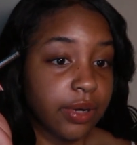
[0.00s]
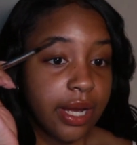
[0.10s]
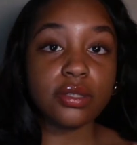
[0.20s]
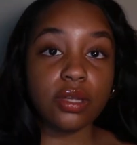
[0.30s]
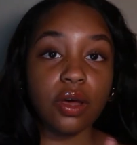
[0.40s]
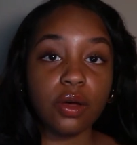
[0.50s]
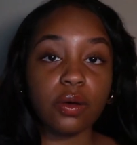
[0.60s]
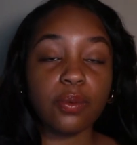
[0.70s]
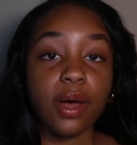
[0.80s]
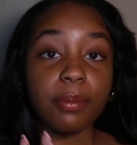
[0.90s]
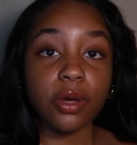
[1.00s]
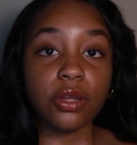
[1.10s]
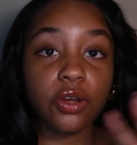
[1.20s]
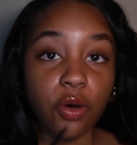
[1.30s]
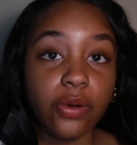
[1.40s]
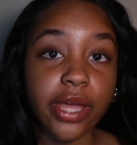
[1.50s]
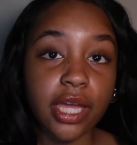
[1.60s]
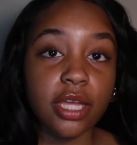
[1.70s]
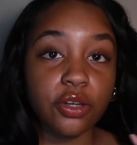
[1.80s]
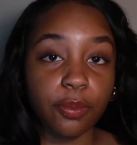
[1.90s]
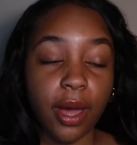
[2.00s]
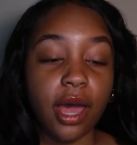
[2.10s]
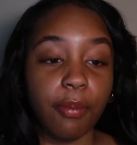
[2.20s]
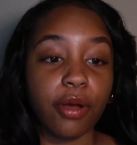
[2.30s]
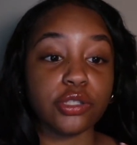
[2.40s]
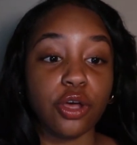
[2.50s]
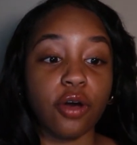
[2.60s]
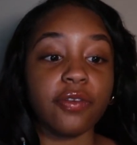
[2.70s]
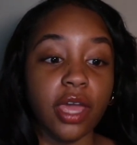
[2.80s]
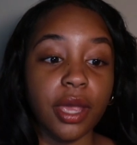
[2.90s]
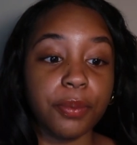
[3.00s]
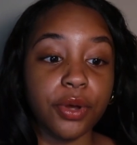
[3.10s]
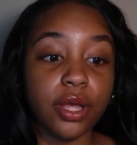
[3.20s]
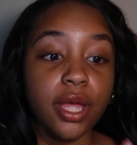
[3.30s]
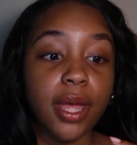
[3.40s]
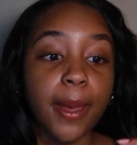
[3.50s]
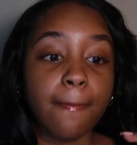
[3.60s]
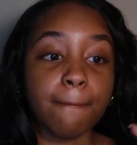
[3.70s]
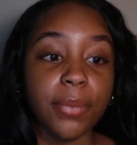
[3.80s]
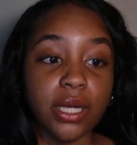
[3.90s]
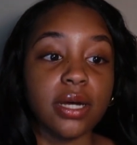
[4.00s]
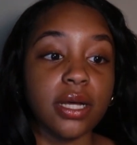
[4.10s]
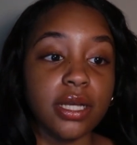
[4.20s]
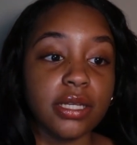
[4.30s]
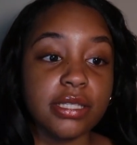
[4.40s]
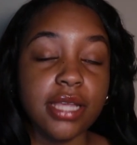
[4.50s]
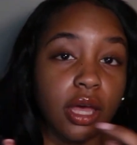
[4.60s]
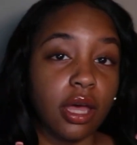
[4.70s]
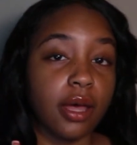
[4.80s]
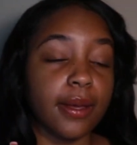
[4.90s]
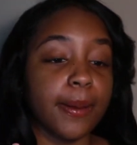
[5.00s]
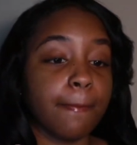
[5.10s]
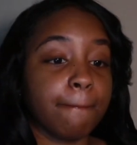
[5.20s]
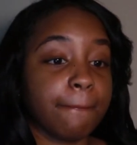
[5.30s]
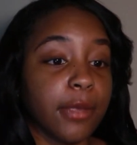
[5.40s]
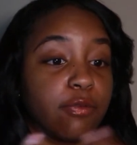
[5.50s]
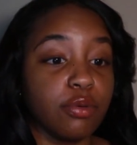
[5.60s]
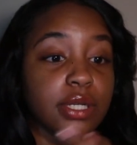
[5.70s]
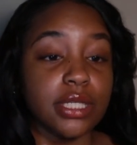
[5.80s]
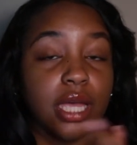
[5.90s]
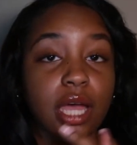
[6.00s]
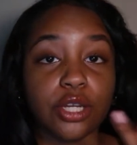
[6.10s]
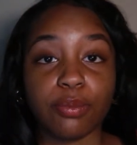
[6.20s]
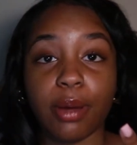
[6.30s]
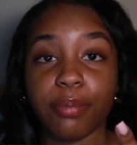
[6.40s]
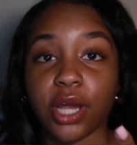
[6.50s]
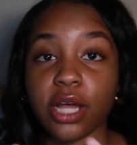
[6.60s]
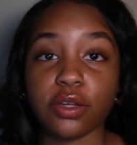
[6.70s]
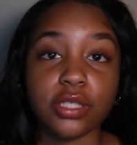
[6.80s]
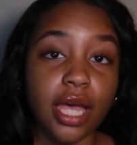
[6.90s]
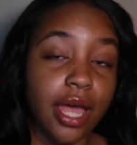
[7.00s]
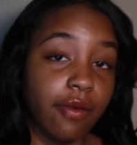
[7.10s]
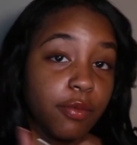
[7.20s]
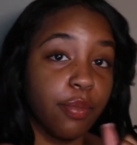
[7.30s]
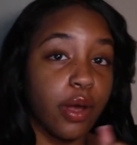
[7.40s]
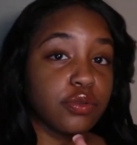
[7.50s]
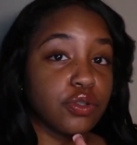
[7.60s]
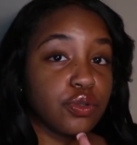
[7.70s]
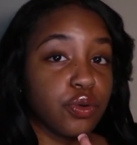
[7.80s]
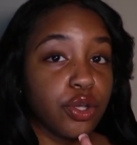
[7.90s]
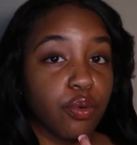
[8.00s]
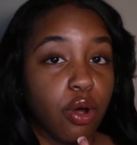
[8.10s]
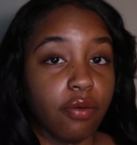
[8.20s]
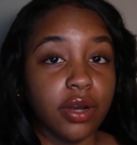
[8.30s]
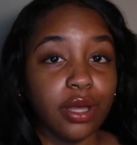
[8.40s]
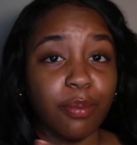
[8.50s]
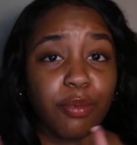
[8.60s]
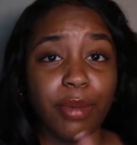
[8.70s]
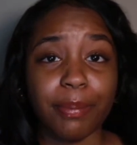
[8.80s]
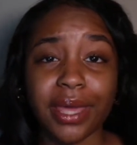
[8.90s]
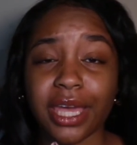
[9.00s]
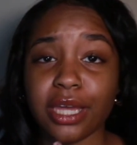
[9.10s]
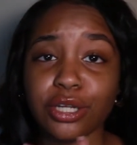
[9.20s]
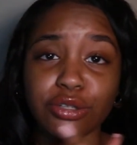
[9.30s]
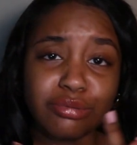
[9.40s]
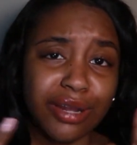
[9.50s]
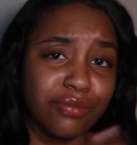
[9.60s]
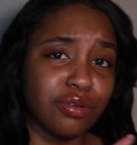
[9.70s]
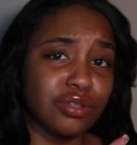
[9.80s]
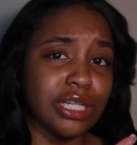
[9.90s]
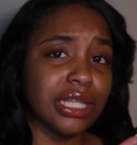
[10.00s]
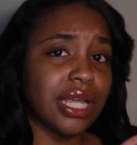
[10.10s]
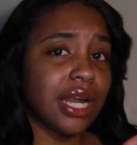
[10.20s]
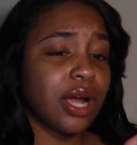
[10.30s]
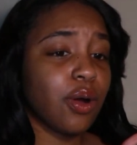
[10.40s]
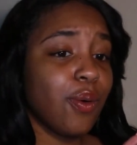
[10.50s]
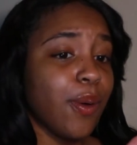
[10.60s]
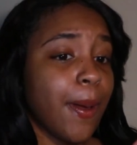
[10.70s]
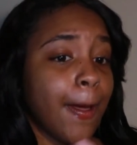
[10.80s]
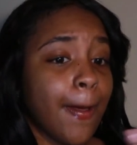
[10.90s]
So I'm gonna go ahead and do my eyebrows off camera because if you want to see how I do my brows, I have a brow tutorial already up on my page, so definitely go check that out.